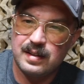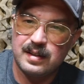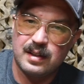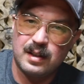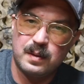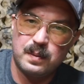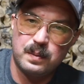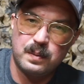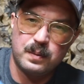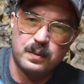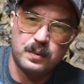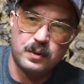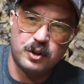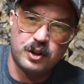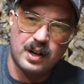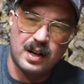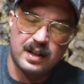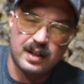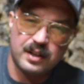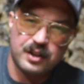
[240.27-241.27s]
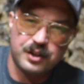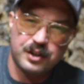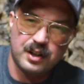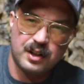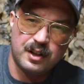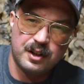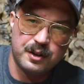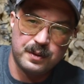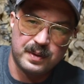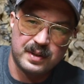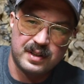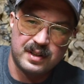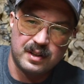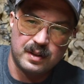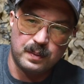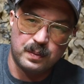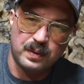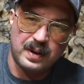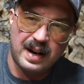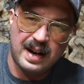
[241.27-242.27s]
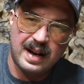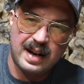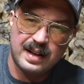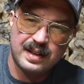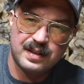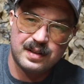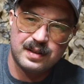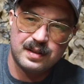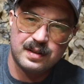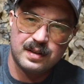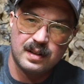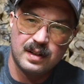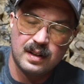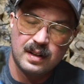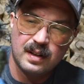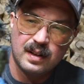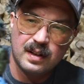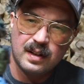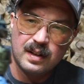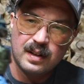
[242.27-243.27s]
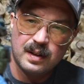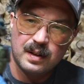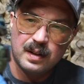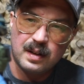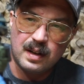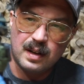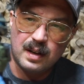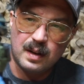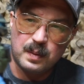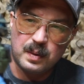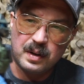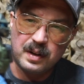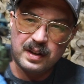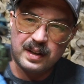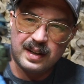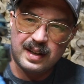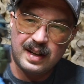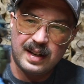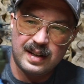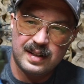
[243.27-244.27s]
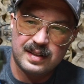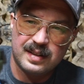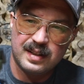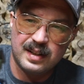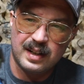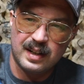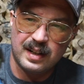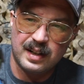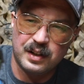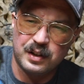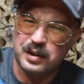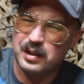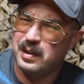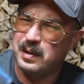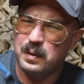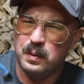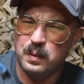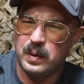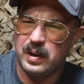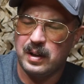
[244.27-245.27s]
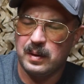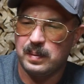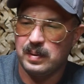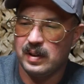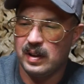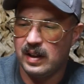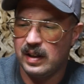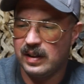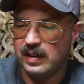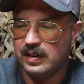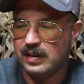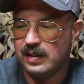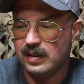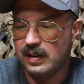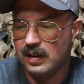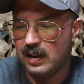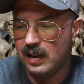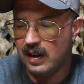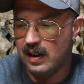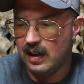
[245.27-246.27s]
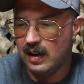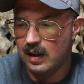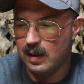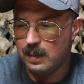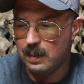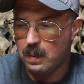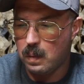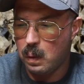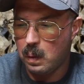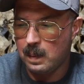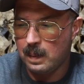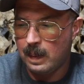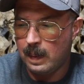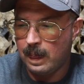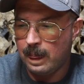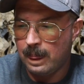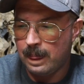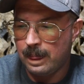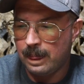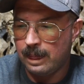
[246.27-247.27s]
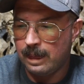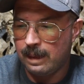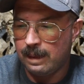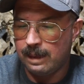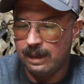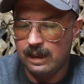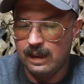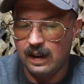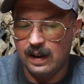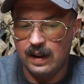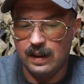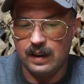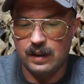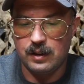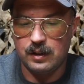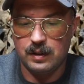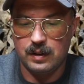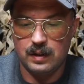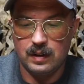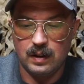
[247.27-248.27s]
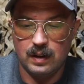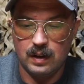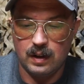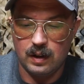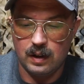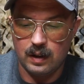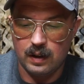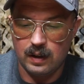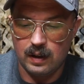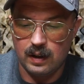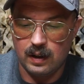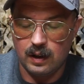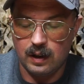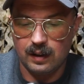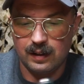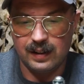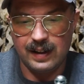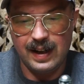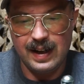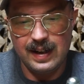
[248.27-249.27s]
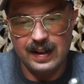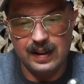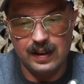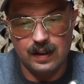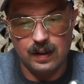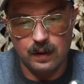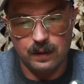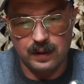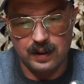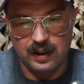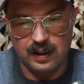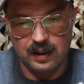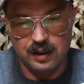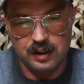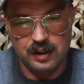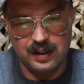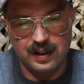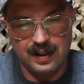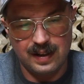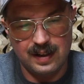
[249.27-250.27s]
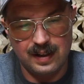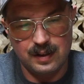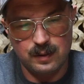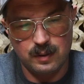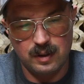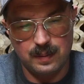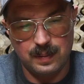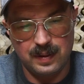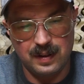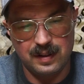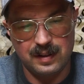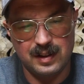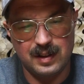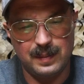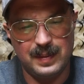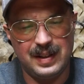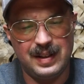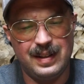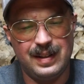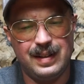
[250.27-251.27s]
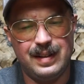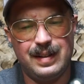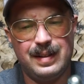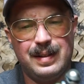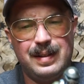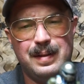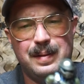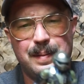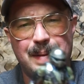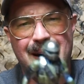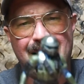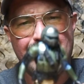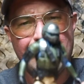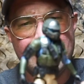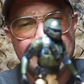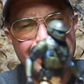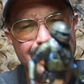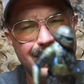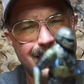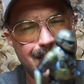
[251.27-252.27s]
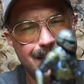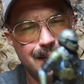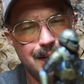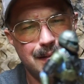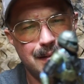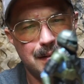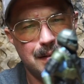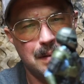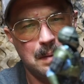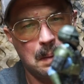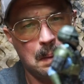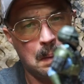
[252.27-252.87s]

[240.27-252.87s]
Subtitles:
some shotgun shells. We can see the brass part of the casing, and it's just in a weird place. And then our lady over here, she has what appears to be magazines?